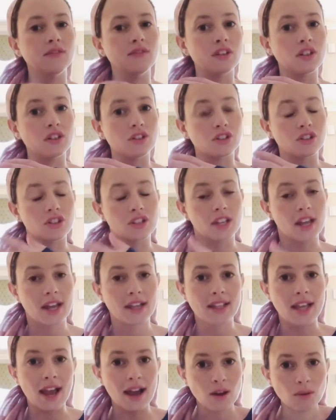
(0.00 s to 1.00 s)
even
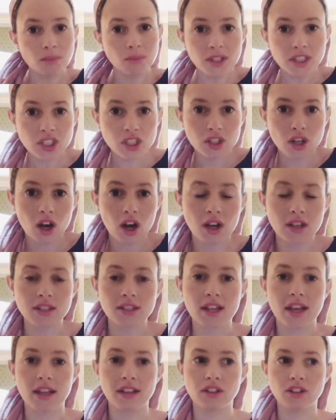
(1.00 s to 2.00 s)
understand how much it costs
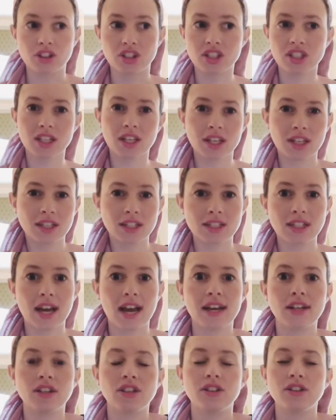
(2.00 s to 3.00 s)
and they're just kicking
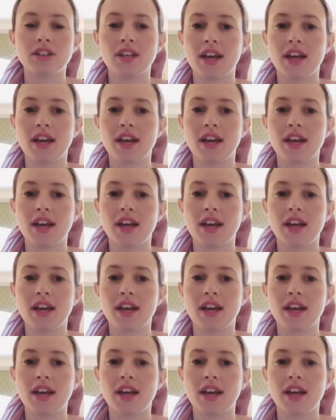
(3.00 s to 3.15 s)
tires,